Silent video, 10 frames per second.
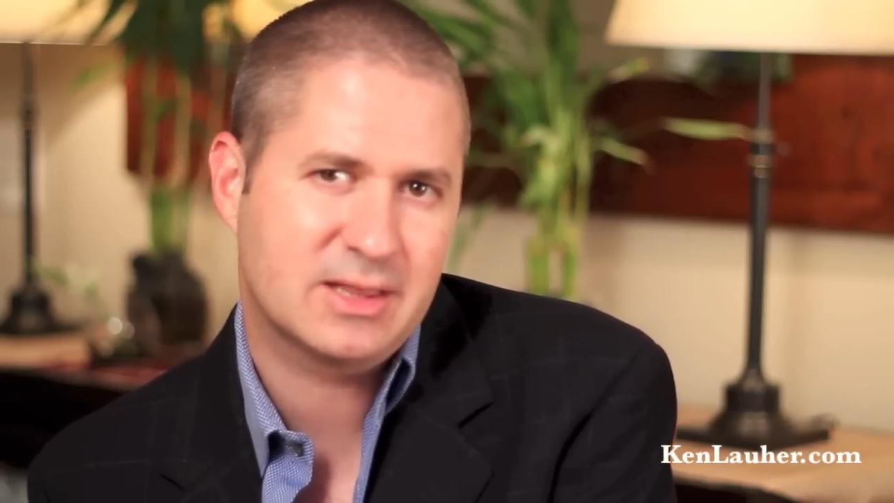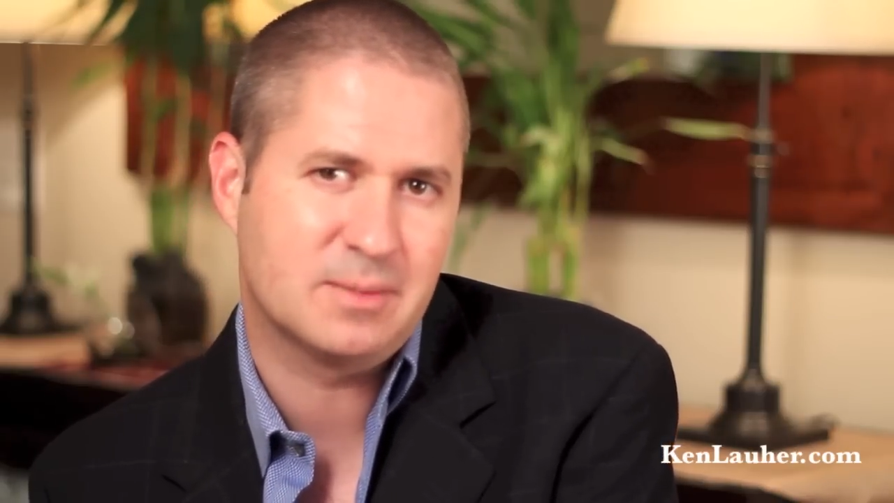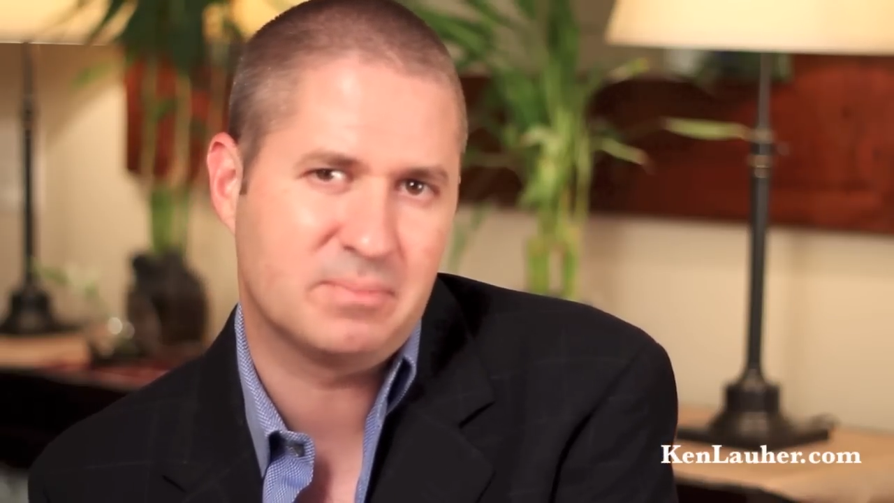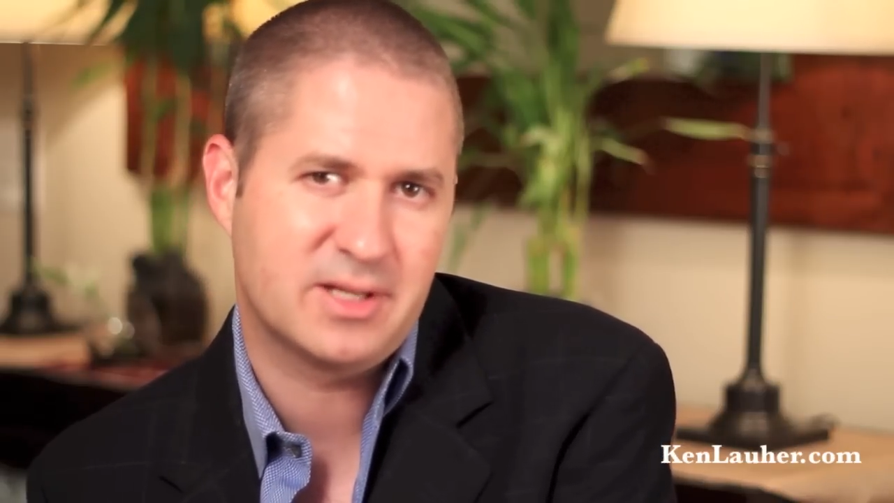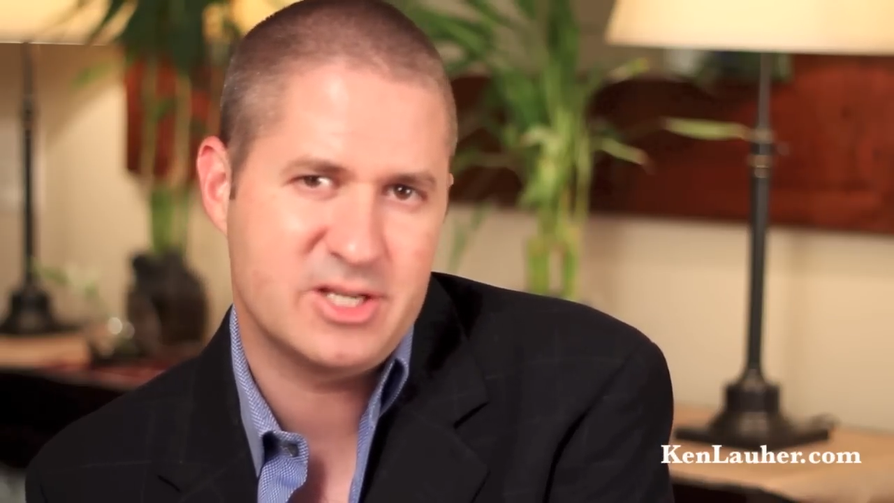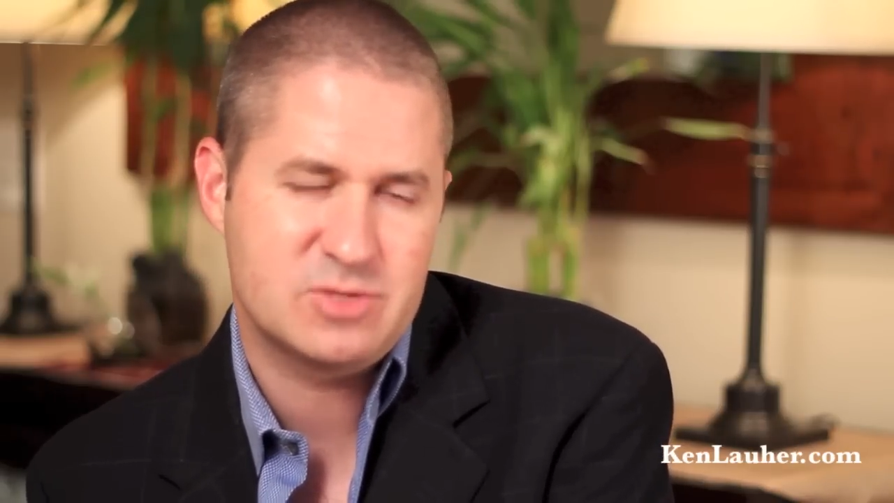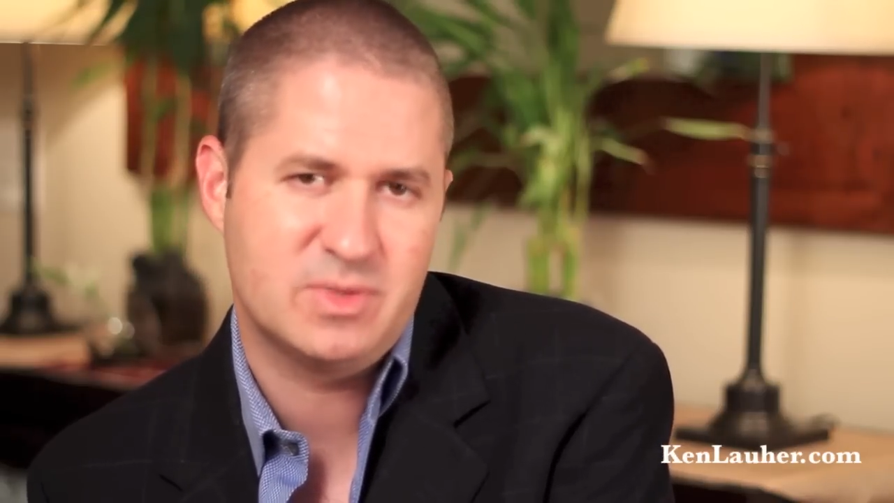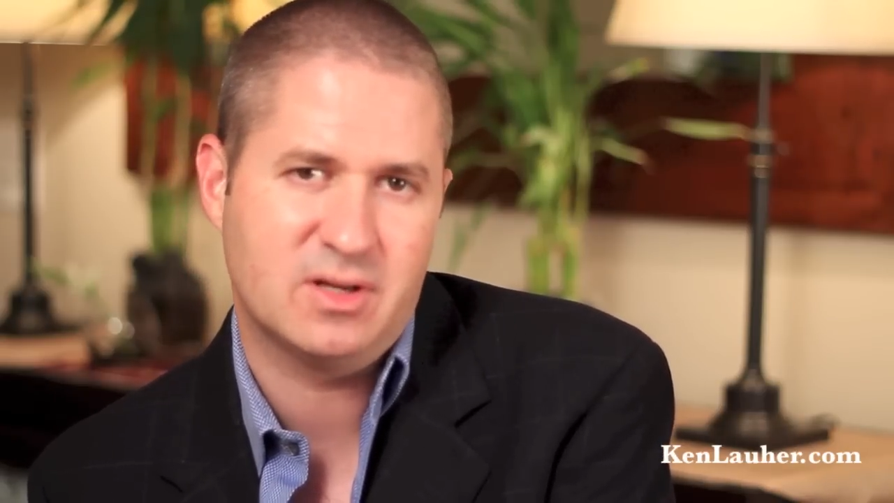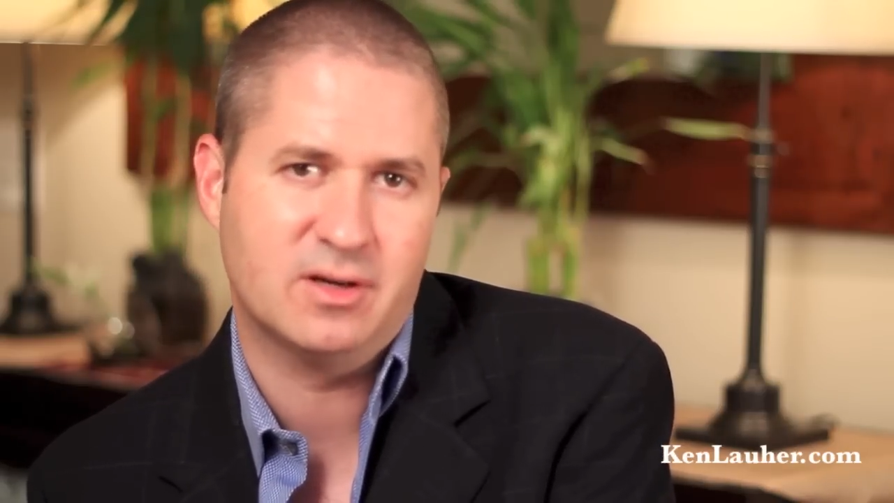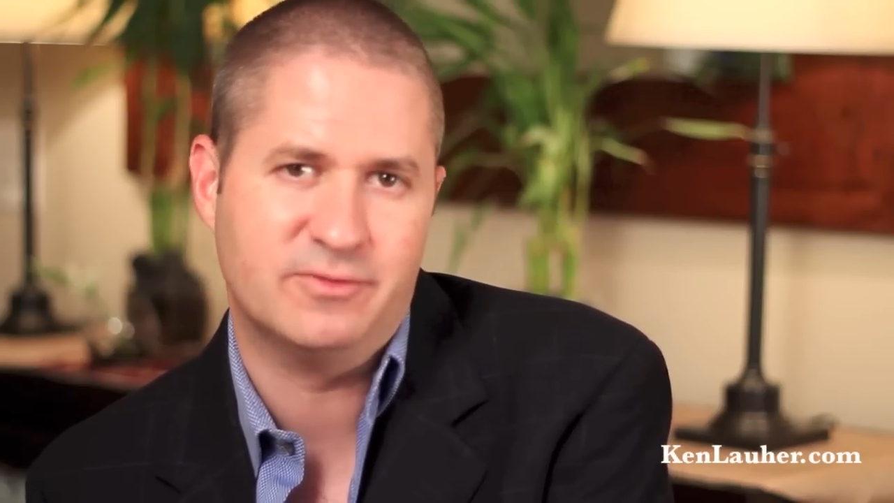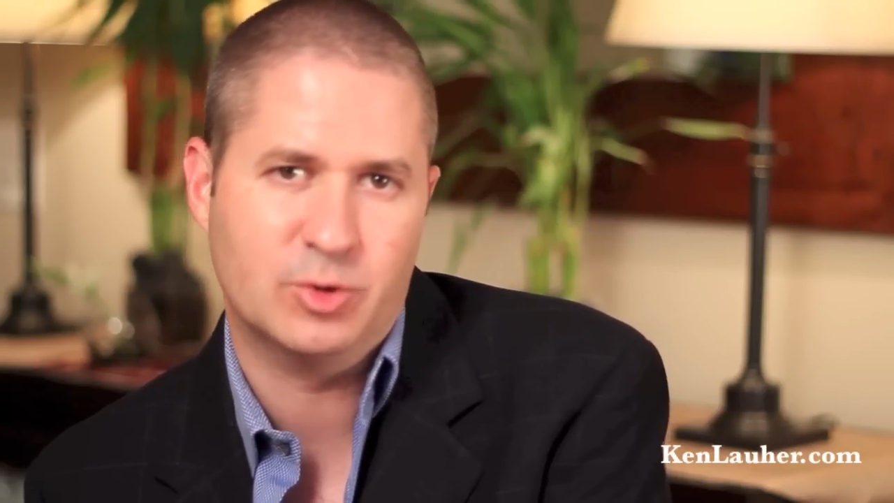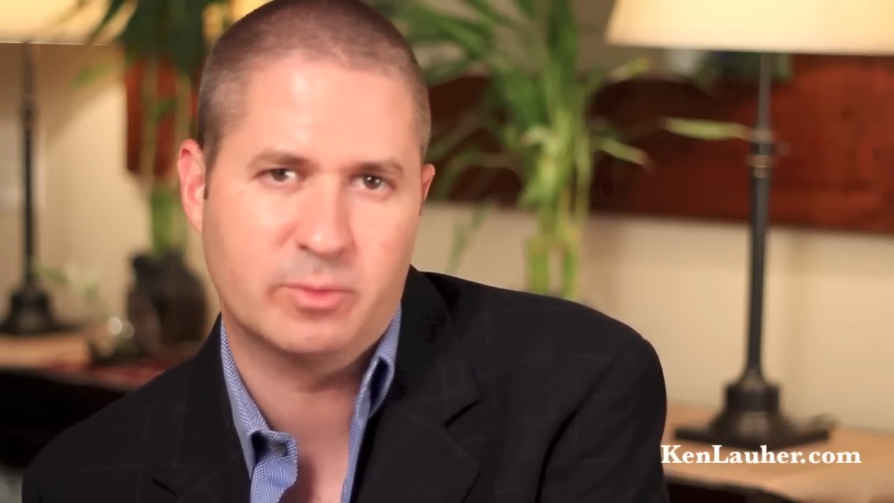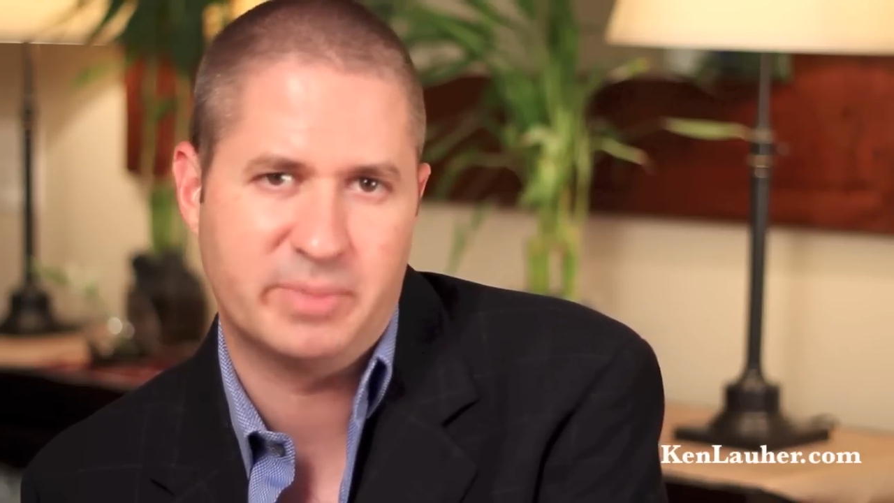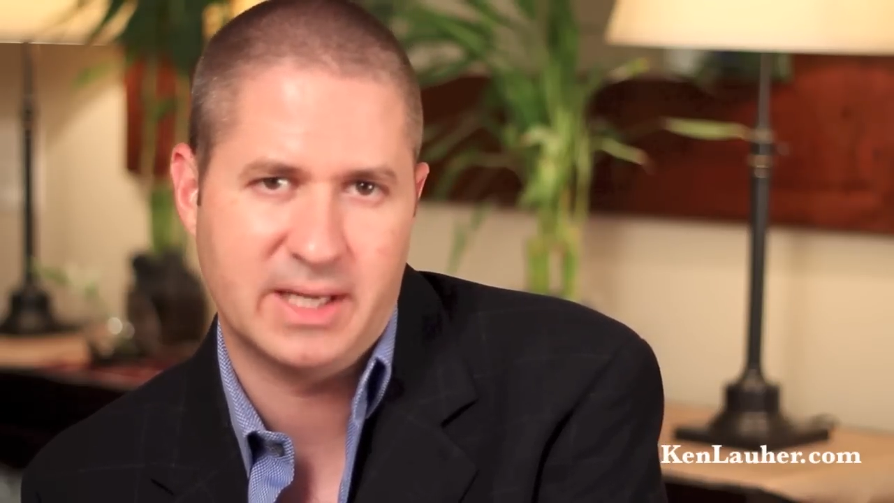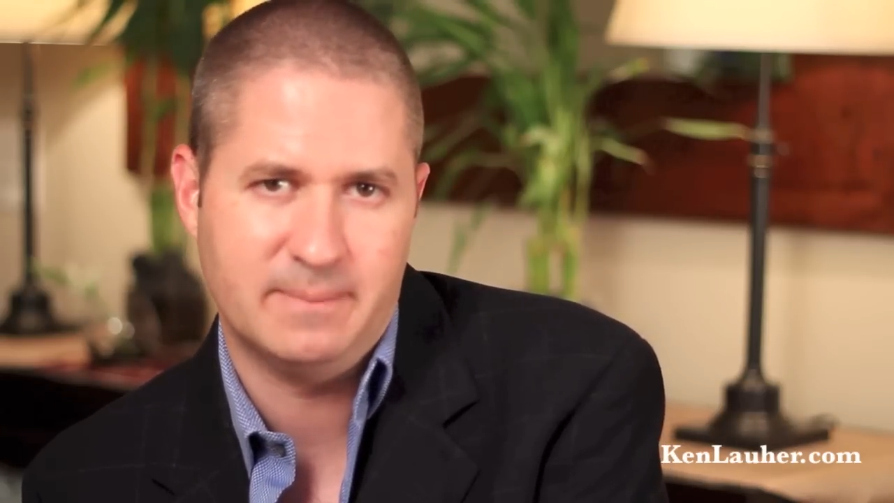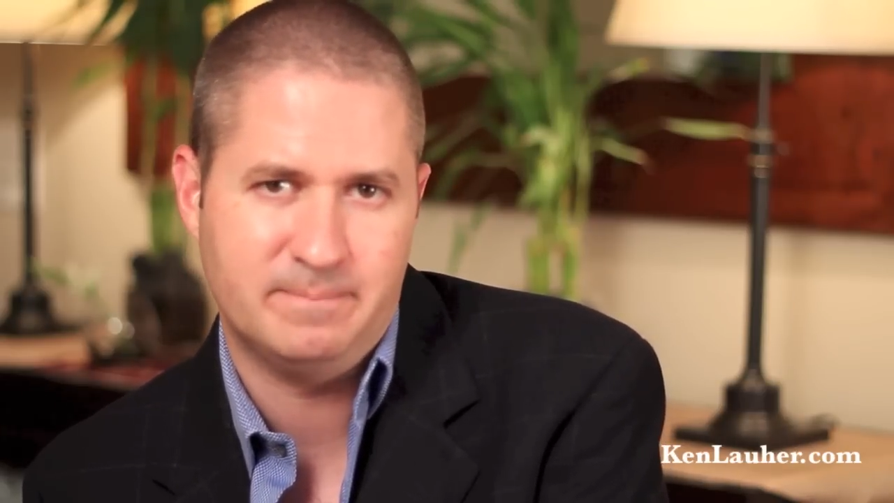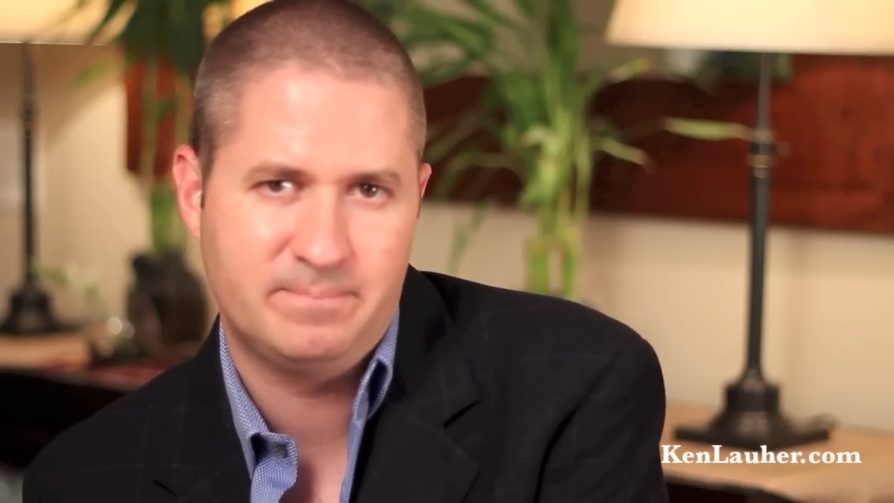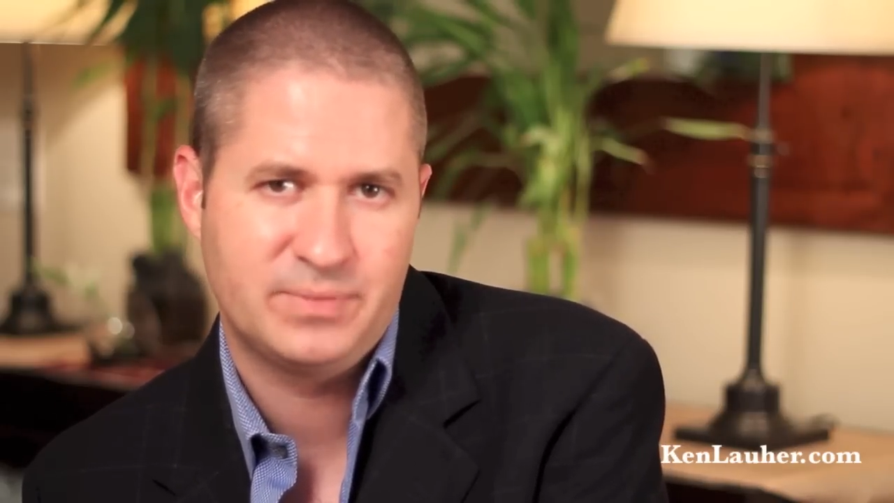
at the placement of your bed.